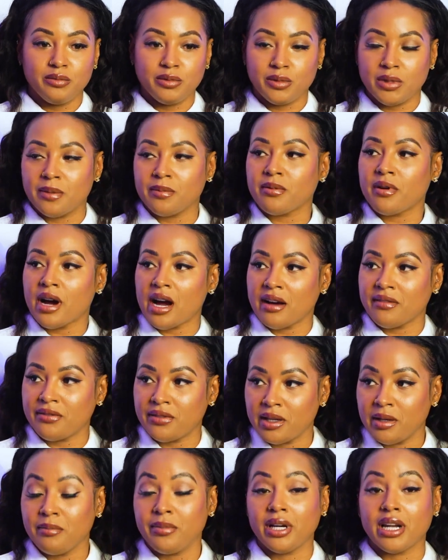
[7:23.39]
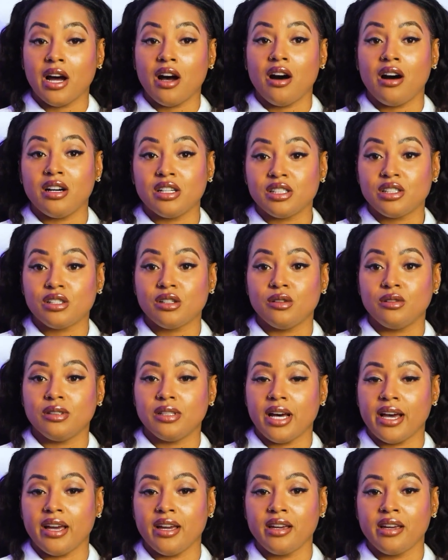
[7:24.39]
the profit, but I also
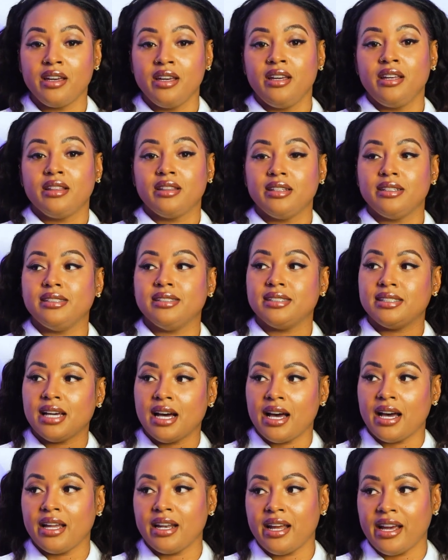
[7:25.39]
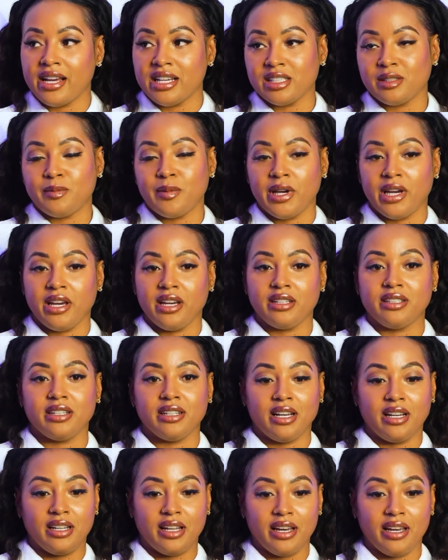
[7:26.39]
like the design aspect,
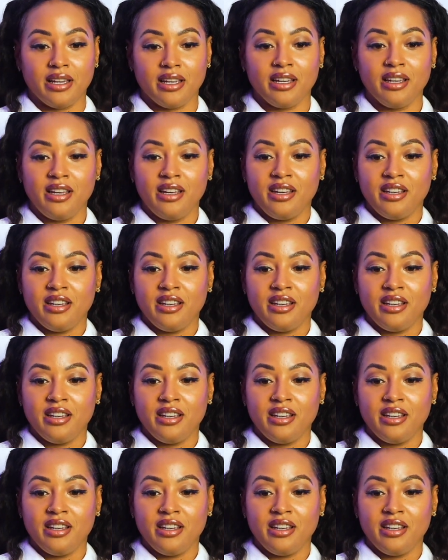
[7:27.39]
and I like